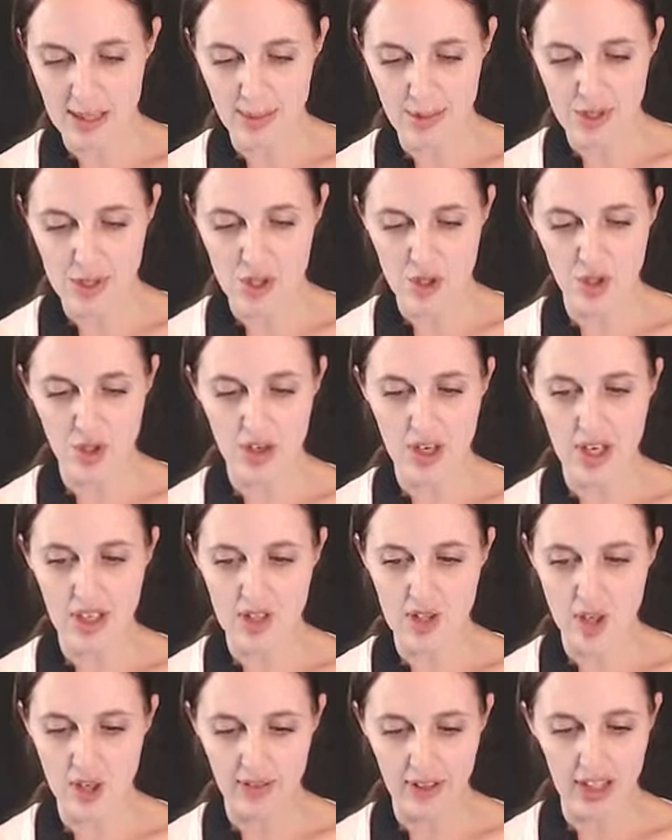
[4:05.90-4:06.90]
the debits and
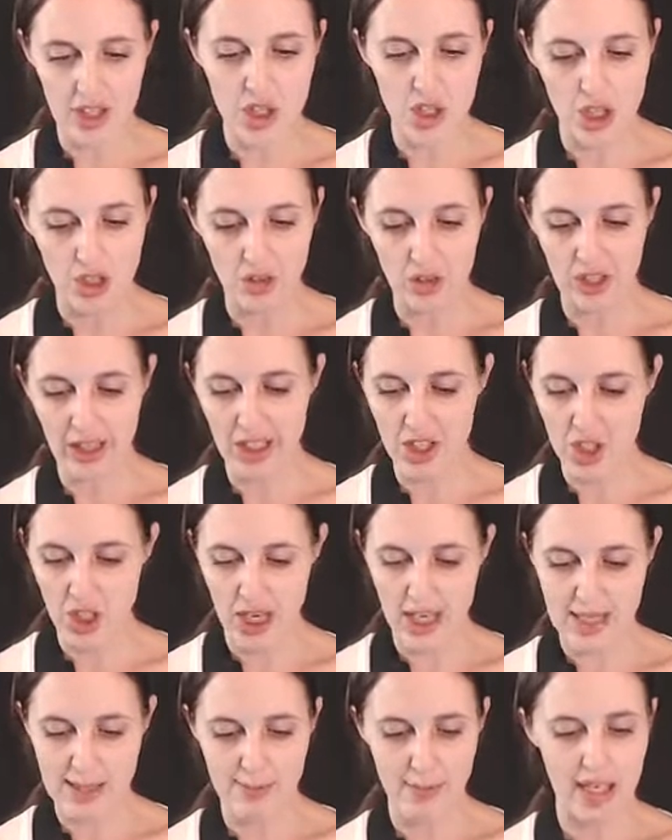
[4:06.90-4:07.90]
credits of our general
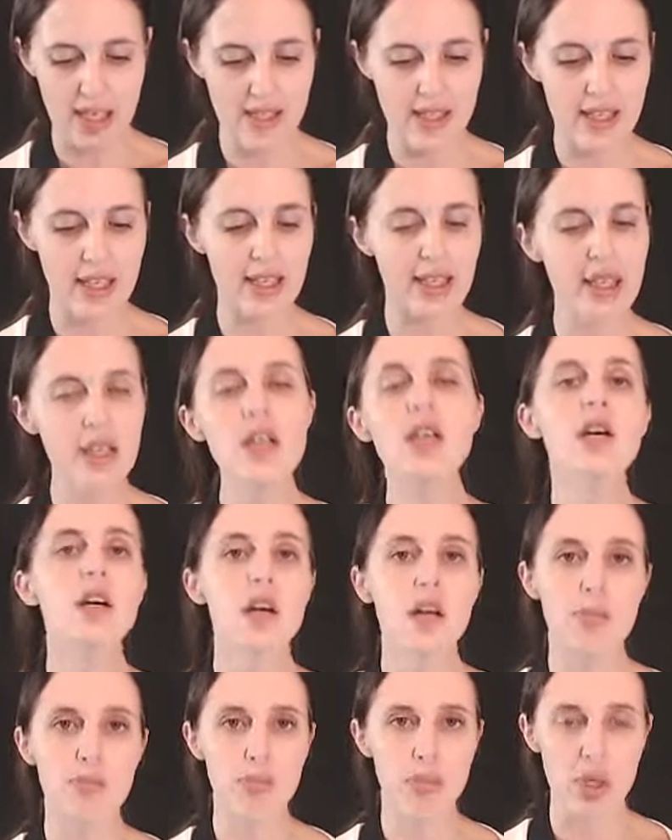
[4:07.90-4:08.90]
ledger has basically
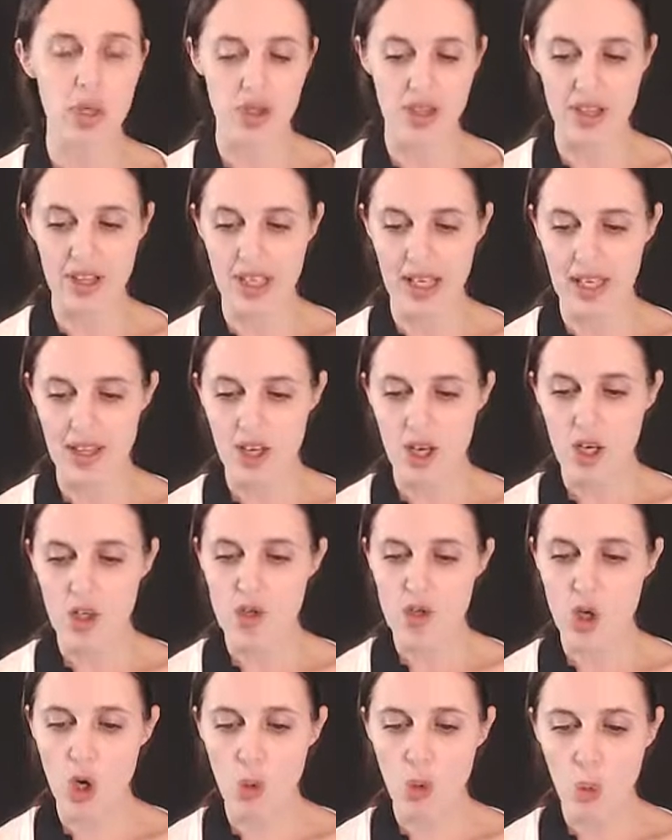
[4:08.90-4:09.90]
mirrored that.
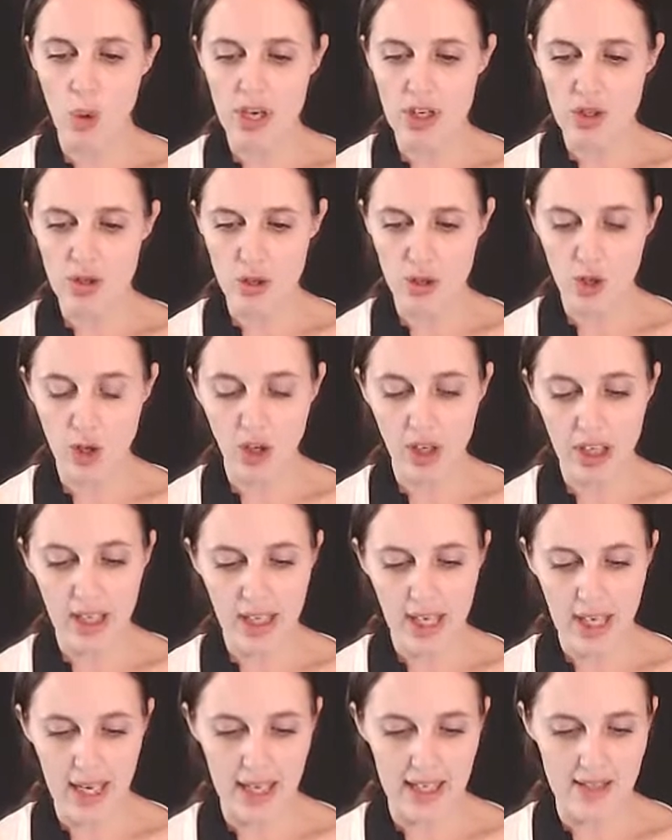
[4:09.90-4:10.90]
So when you're
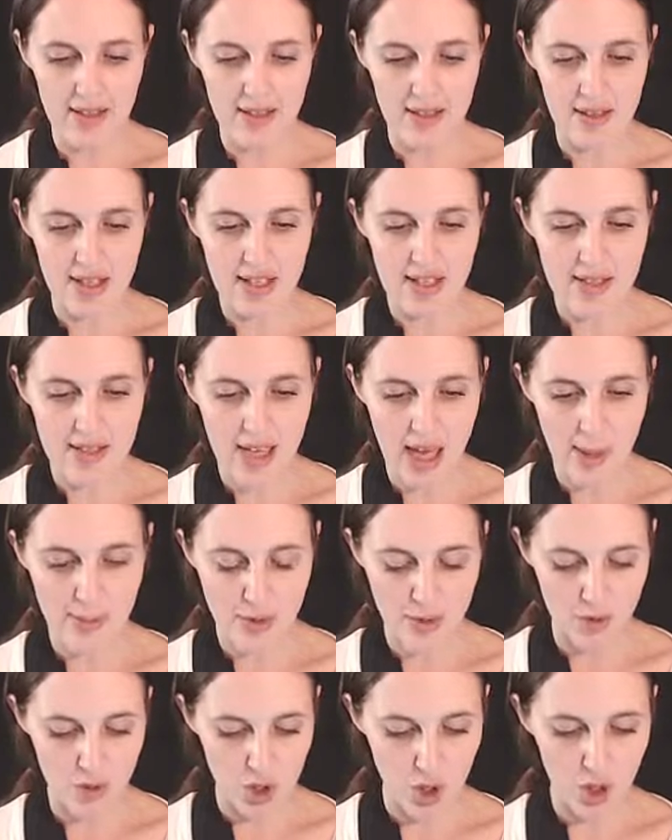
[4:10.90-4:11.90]
looking at these
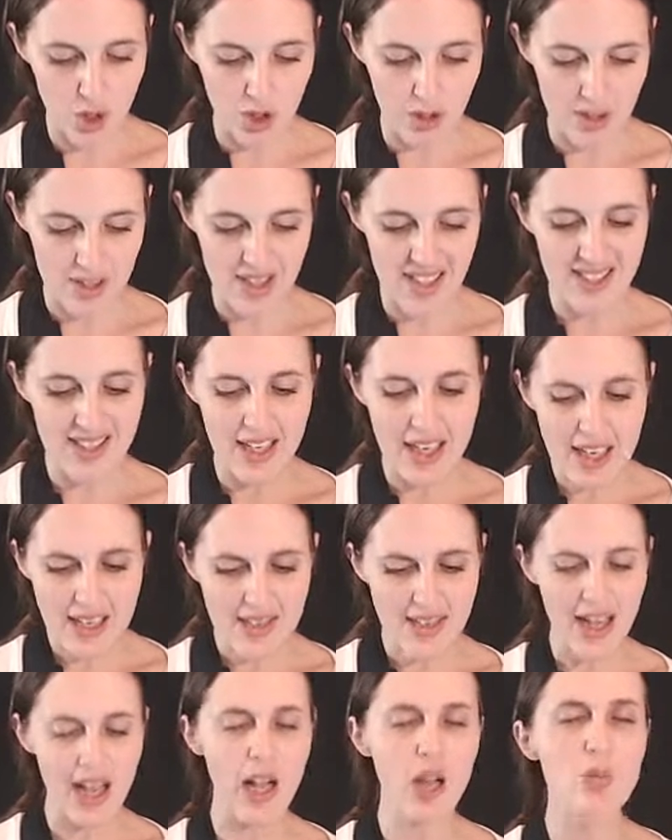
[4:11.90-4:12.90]
types of journals, it
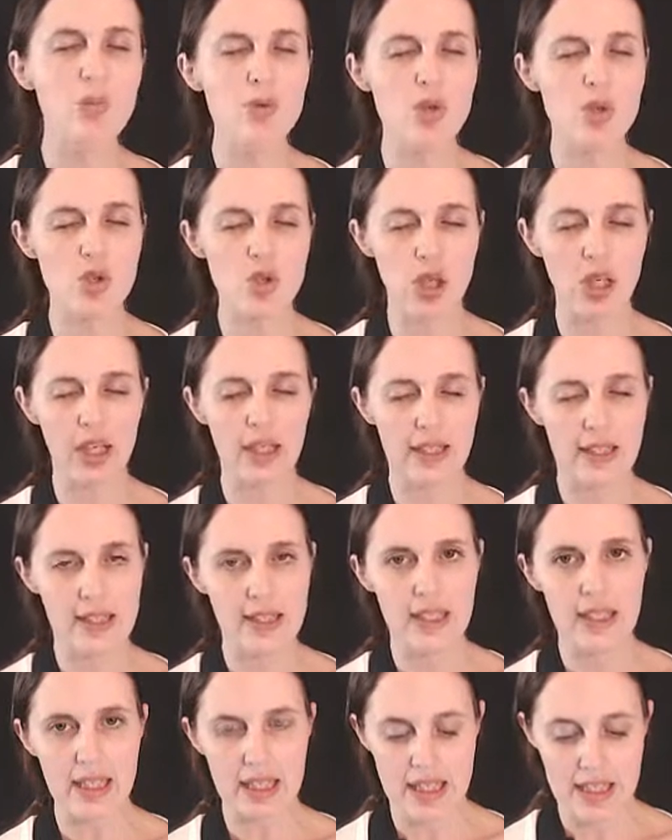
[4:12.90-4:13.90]
does help to try and
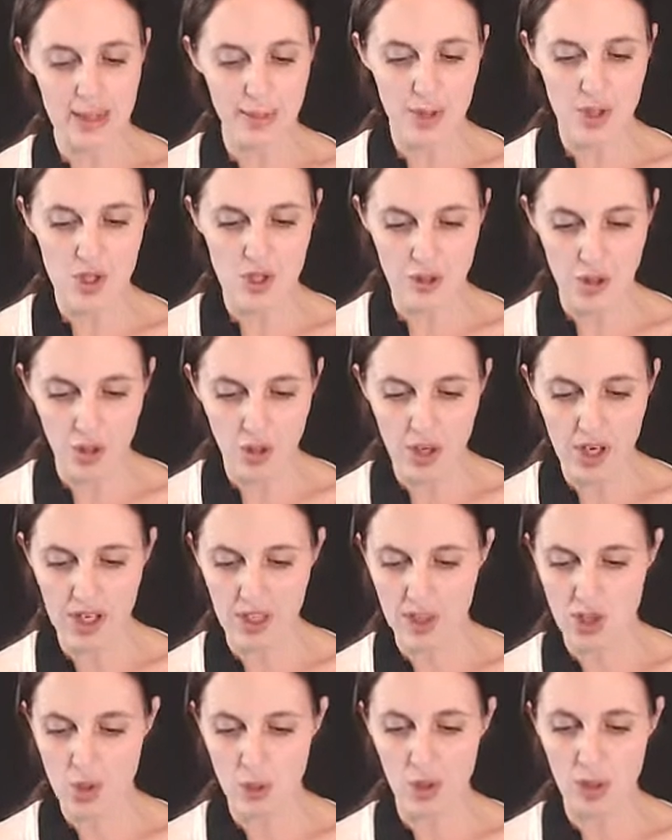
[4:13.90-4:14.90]
think in debits and
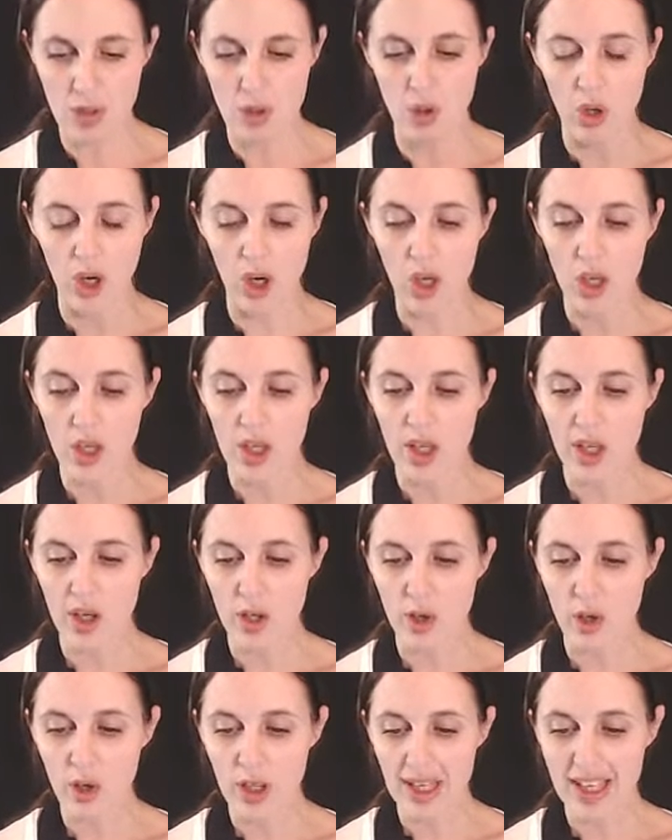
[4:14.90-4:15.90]
credits when you are
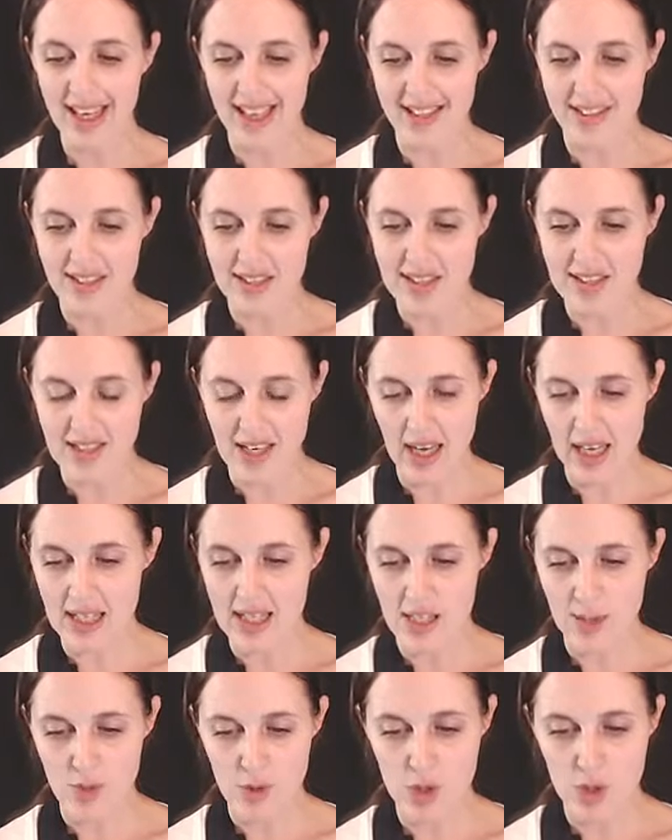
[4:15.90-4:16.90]
looking at these
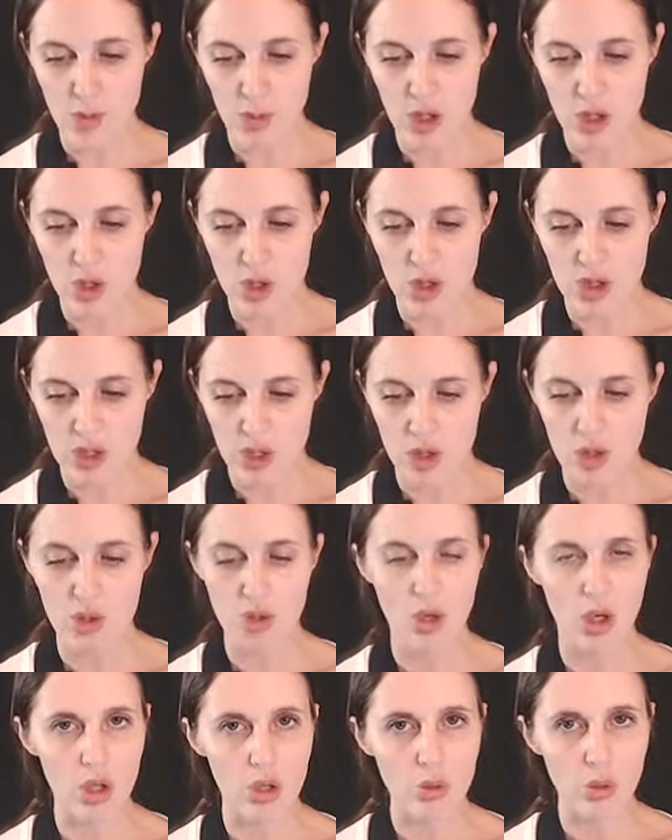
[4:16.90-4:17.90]
items to make sure that you
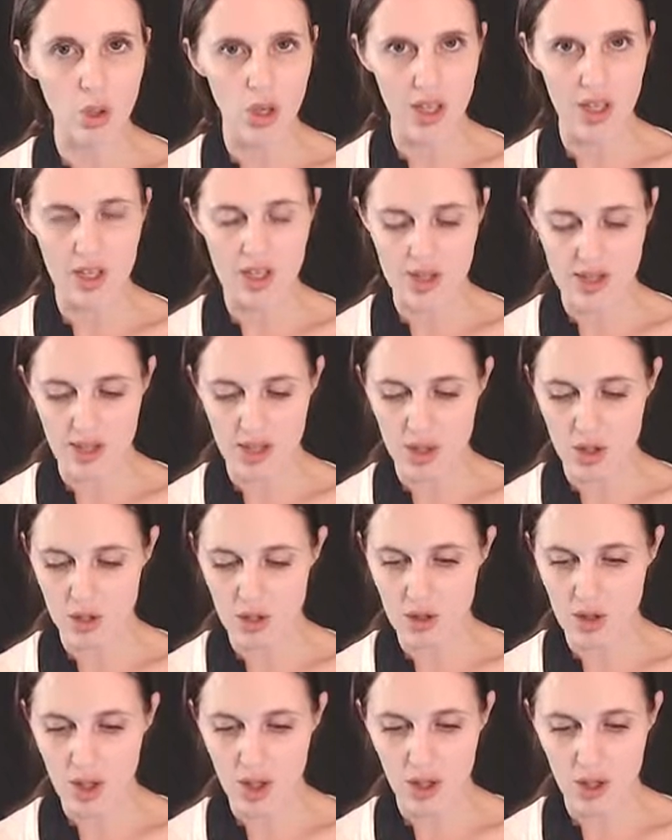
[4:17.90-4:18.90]
know what it is that
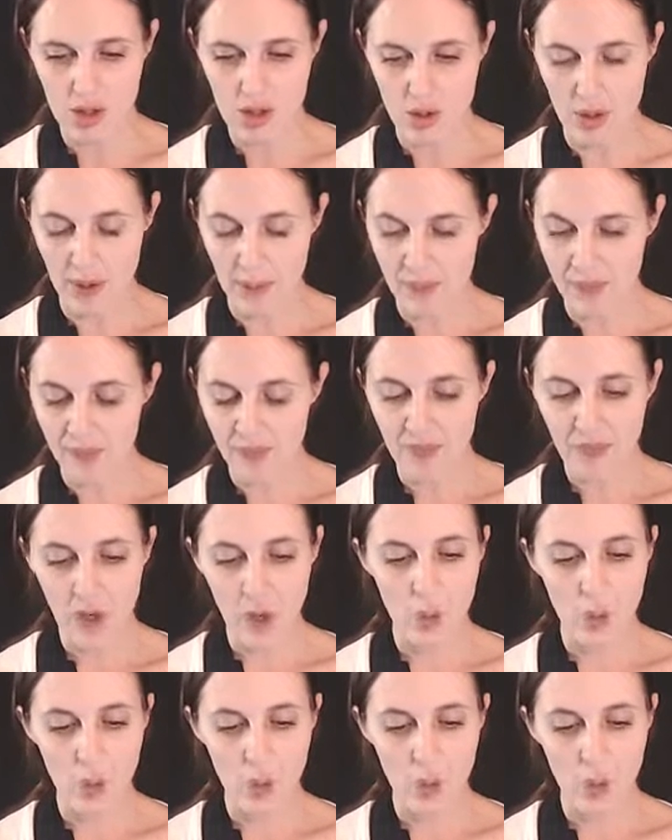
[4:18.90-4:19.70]
you're doing.